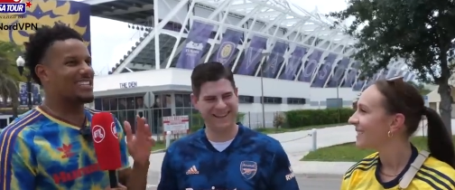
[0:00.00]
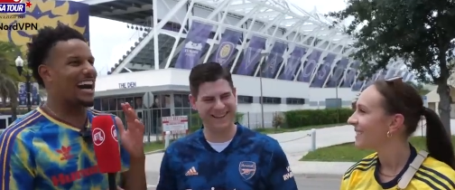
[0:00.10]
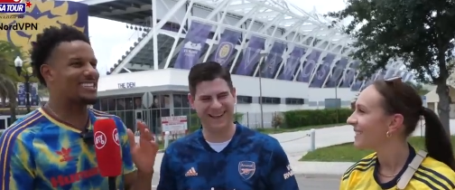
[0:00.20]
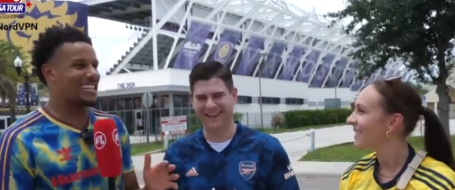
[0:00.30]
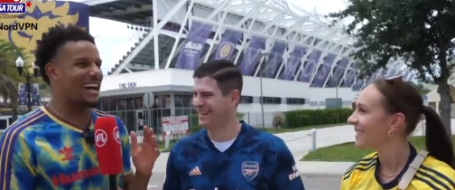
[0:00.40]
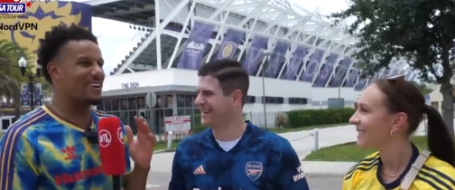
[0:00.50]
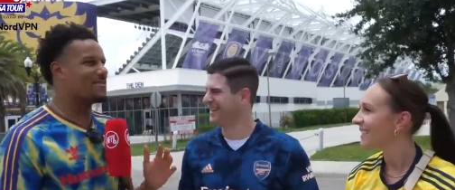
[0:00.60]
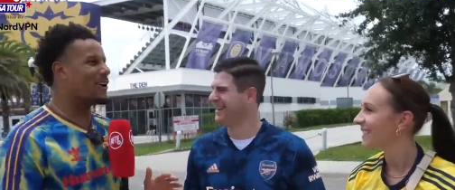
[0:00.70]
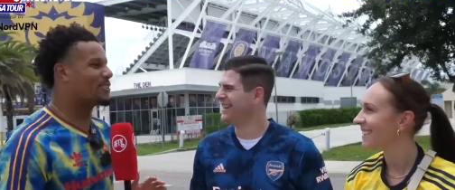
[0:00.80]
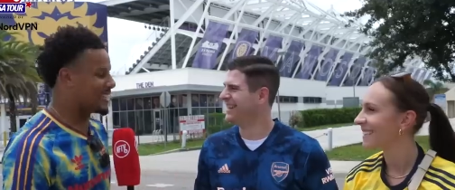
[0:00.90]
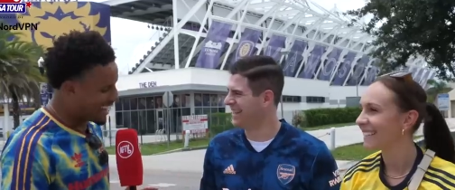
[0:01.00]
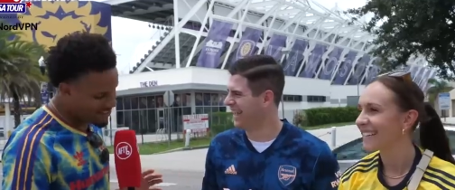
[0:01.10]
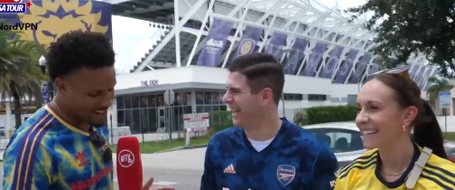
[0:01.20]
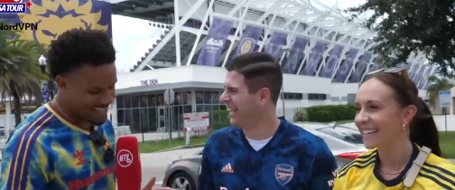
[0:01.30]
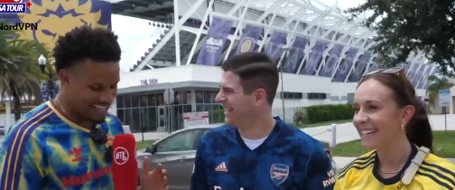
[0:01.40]
Speaker 1: had to get involved with that. Yeah.
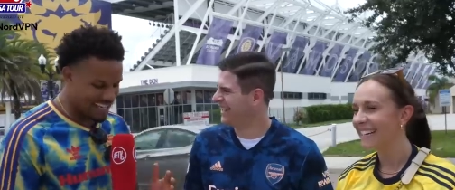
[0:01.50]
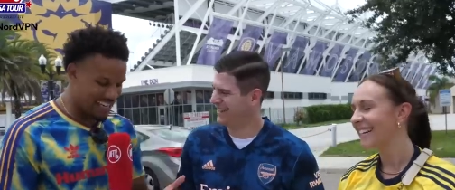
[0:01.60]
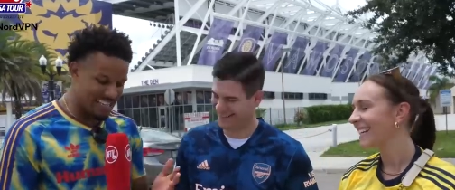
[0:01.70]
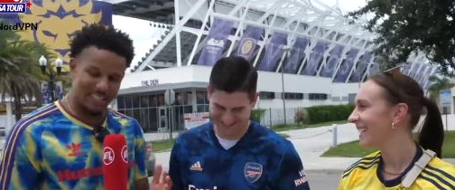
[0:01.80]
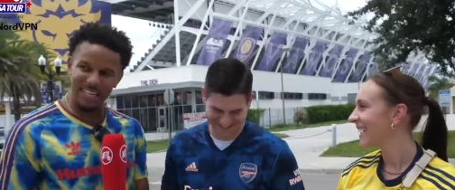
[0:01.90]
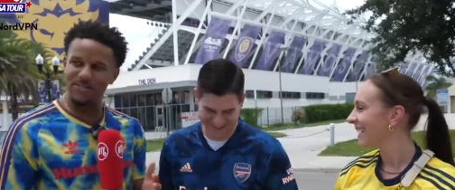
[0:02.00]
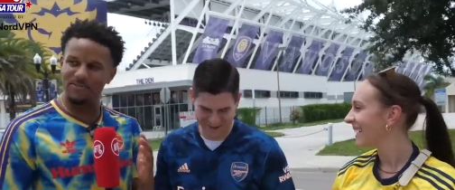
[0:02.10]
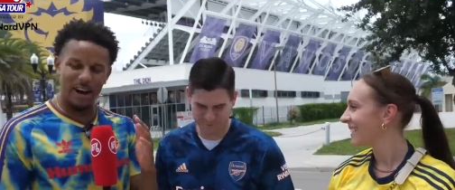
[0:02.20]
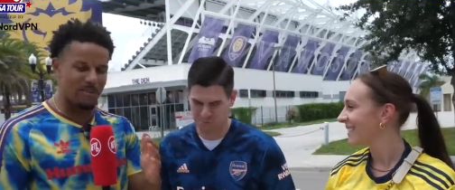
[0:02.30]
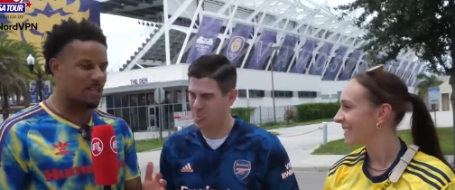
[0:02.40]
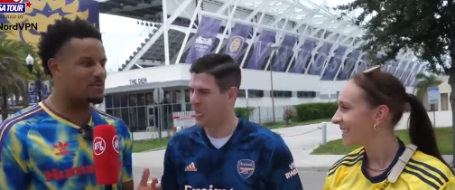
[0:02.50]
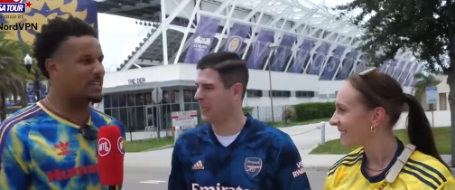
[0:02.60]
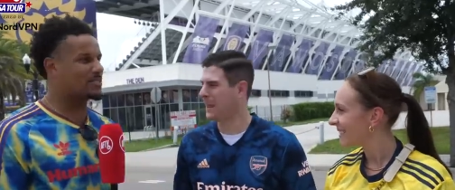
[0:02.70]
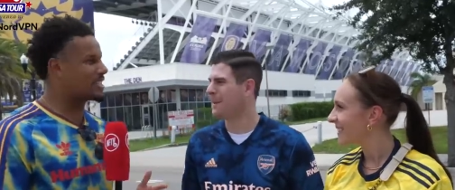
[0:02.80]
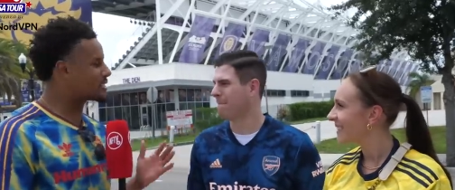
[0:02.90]
But he, he's, he's very much
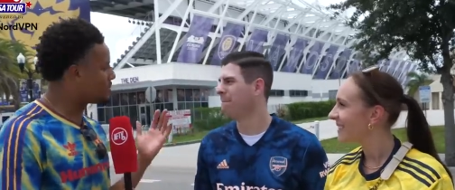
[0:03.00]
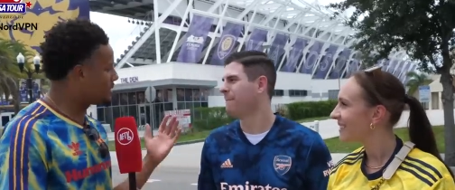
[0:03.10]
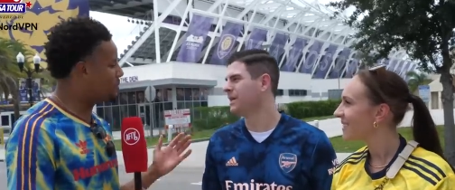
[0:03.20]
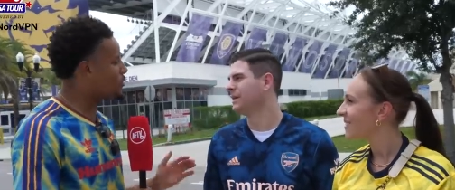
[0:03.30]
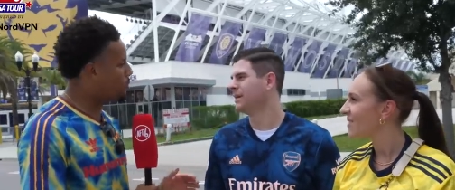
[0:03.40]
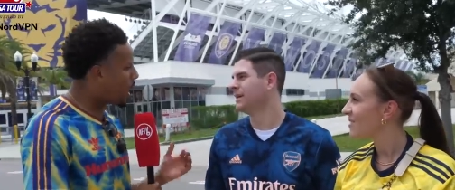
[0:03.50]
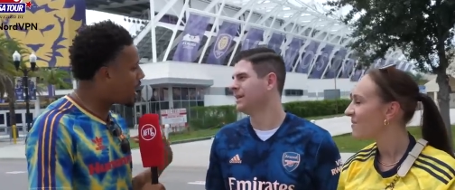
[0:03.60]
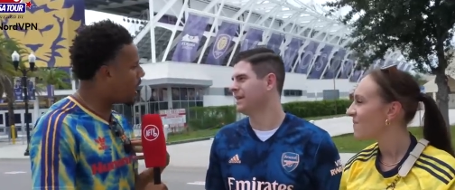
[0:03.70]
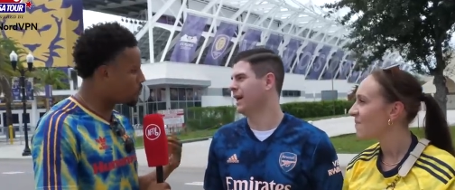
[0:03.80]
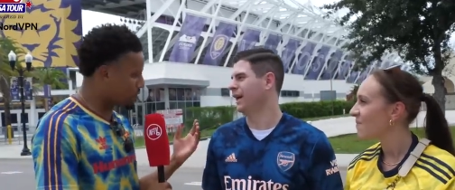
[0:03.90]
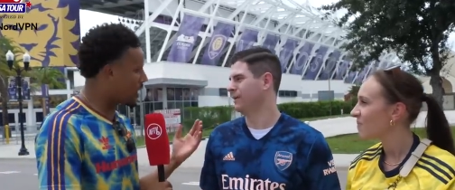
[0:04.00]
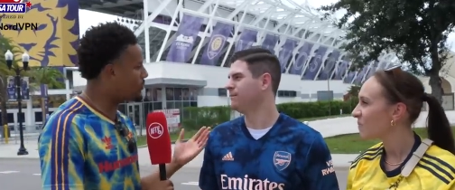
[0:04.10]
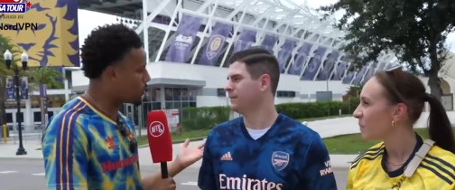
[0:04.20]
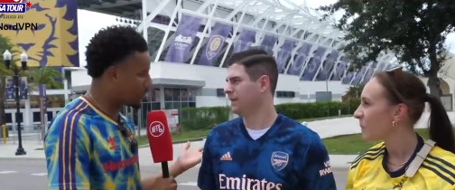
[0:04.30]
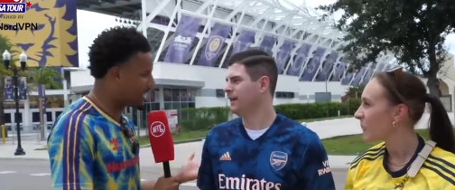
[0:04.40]
believes that he's going to be in midfield. But I, am yeah. with you. I
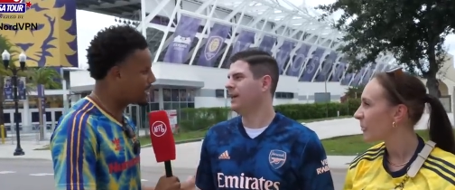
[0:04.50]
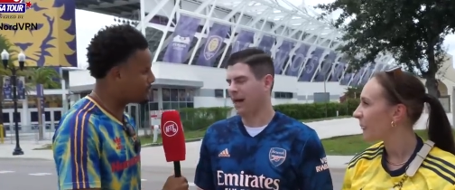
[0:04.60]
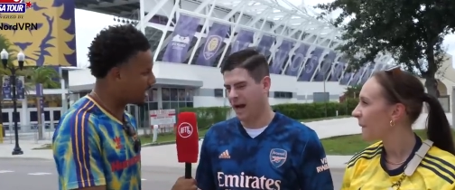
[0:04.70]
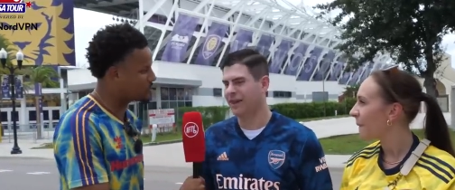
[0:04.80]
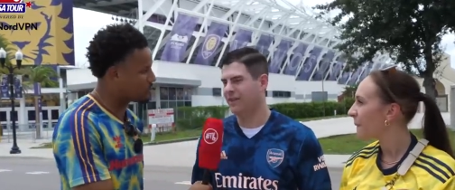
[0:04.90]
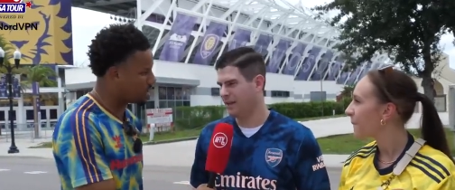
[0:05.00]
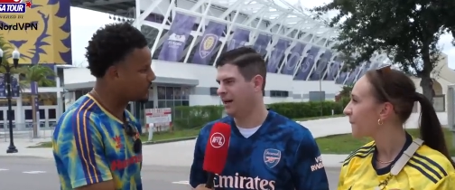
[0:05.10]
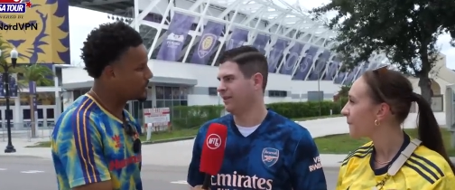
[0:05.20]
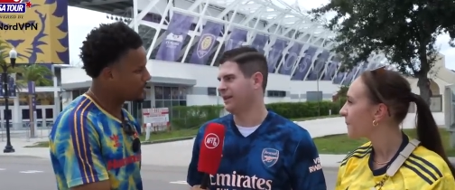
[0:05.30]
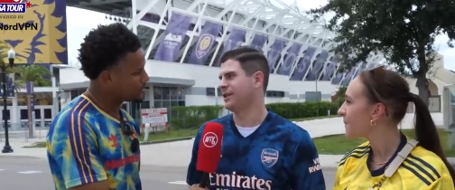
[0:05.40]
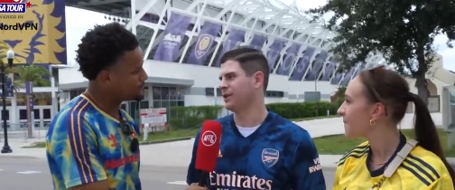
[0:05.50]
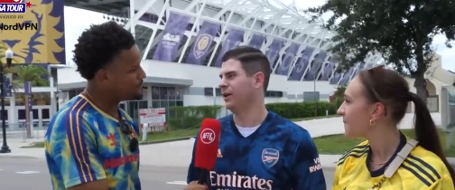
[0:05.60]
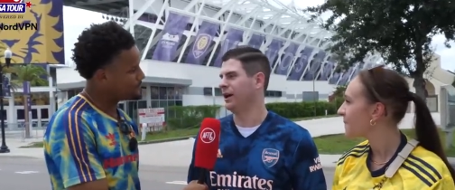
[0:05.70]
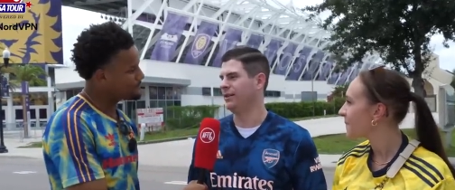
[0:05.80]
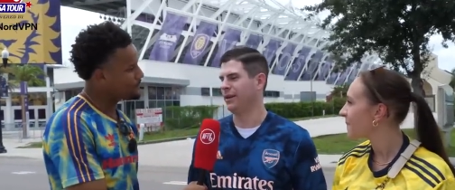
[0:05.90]
think he'll play left back I, as well.
Speaker 2: I think so.
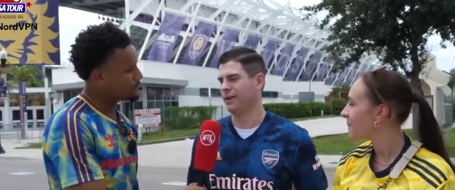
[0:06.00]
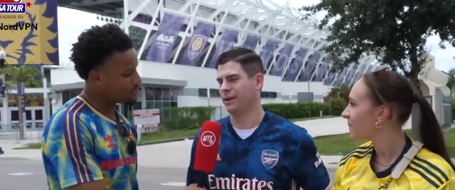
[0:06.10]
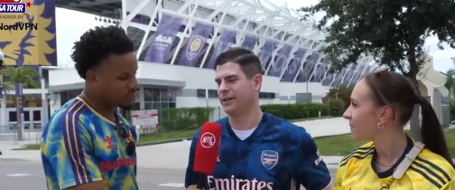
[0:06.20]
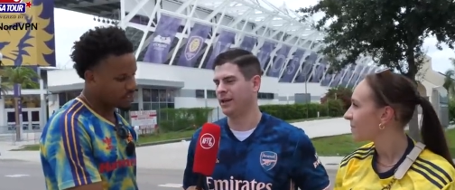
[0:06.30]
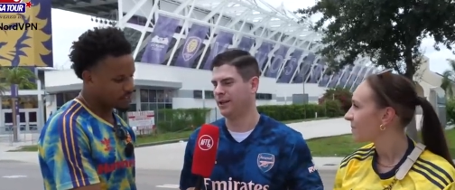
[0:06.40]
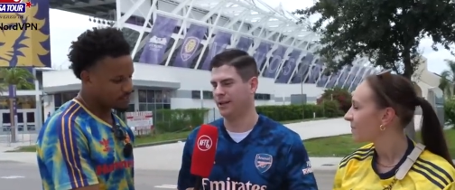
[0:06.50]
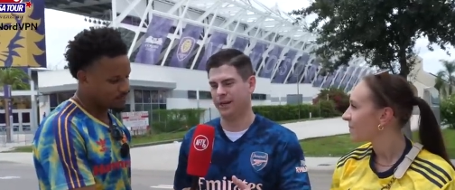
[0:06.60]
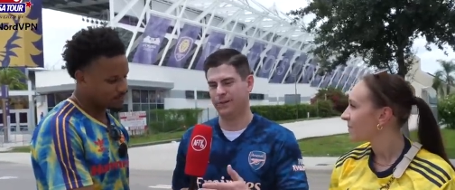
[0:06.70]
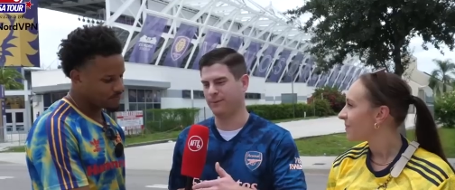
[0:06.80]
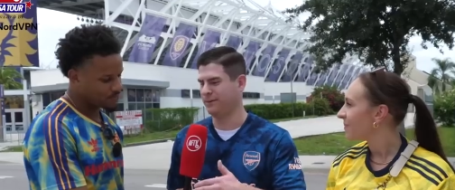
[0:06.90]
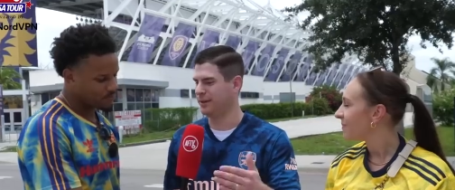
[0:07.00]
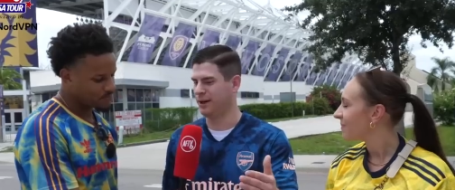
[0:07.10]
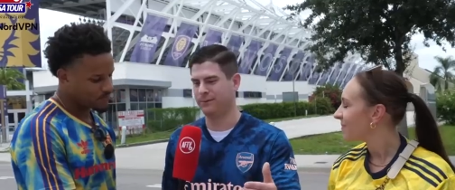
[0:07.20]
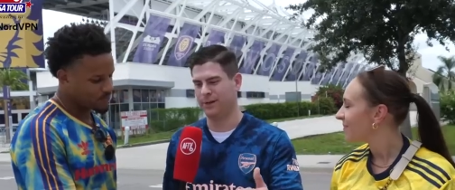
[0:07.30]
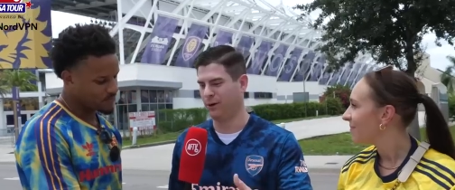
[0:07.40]
I think Arteta like
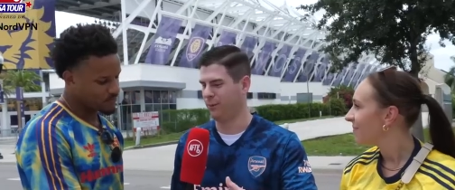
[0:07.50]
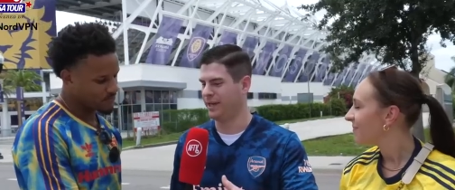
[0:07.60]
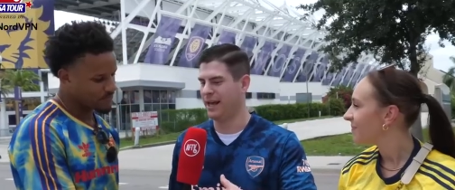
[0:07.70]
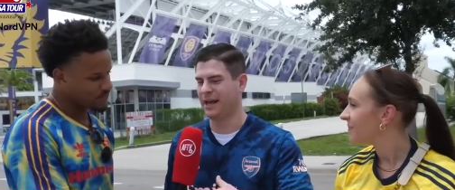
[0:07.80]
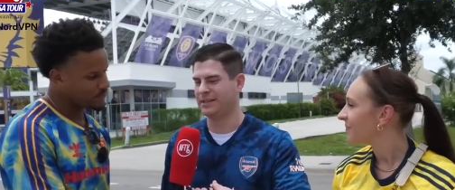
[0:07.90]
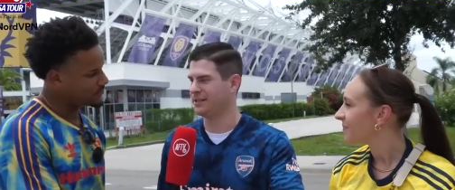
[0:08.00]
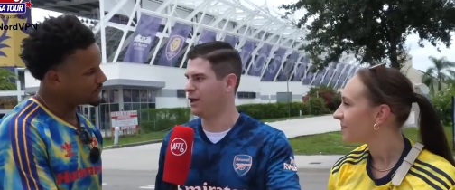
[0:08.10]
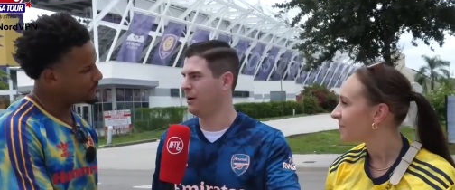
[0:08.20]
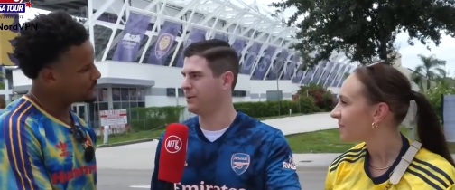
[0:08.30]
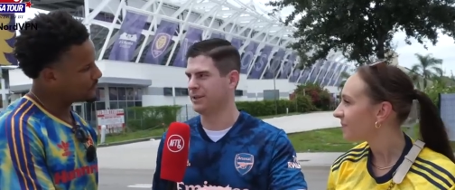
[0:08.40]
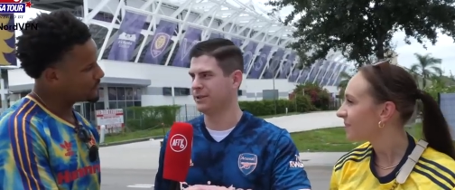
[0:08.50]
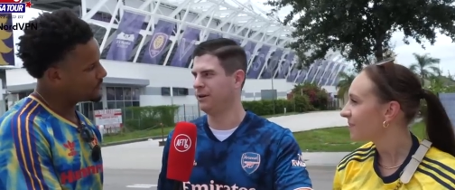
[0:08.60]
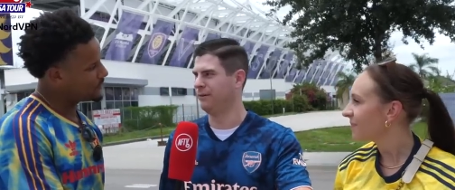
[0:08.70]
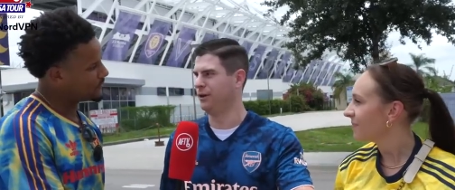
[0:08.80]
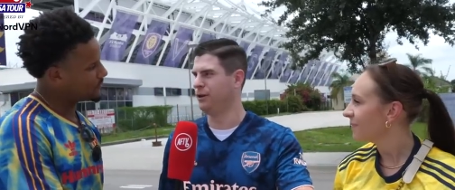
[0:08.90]
you know, when he has his options all
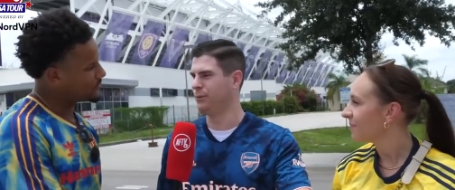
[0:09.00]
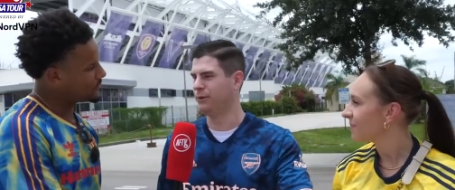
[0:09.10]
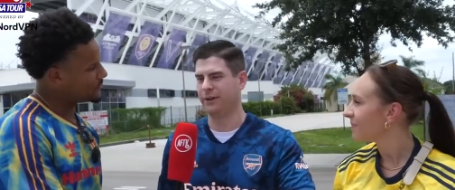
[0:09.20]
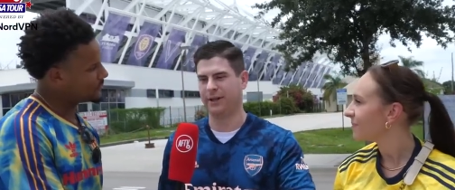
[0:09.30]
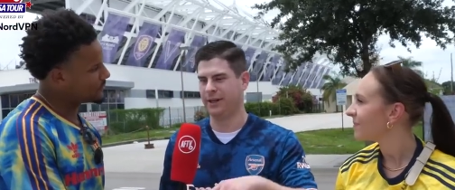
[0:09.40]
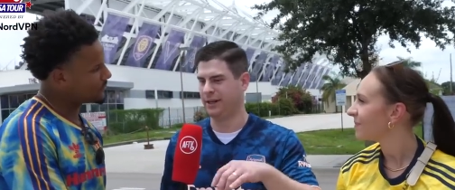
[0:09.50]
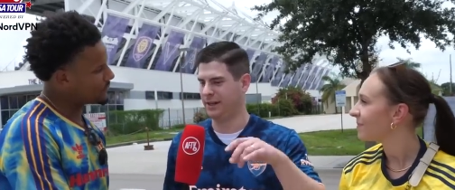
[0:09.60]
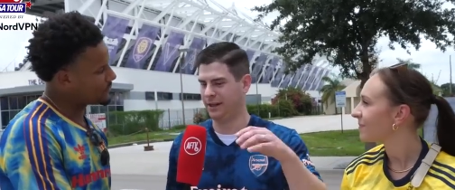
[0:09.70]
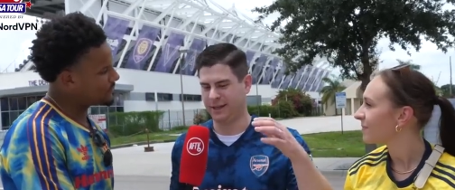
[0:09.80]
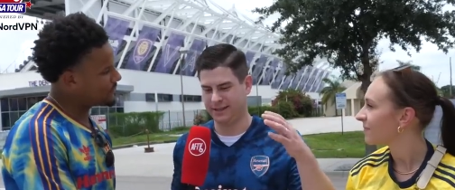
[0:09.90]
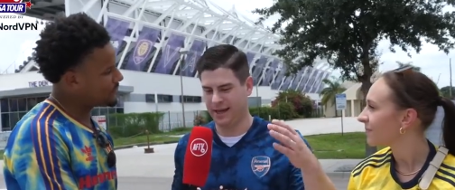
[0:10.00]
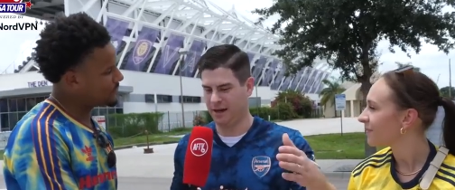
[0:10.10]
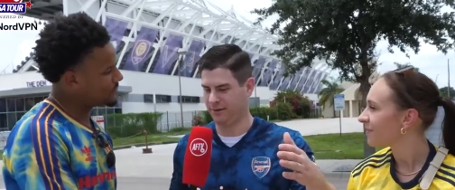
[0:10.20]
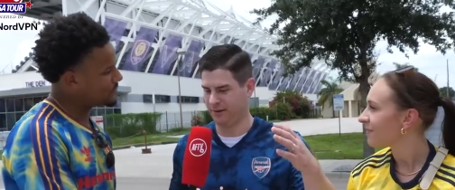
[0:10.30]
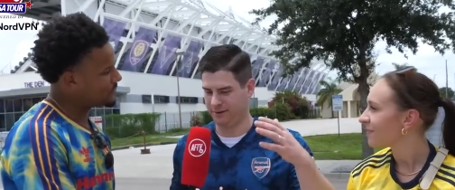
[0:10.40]
available, I think he, he likes to having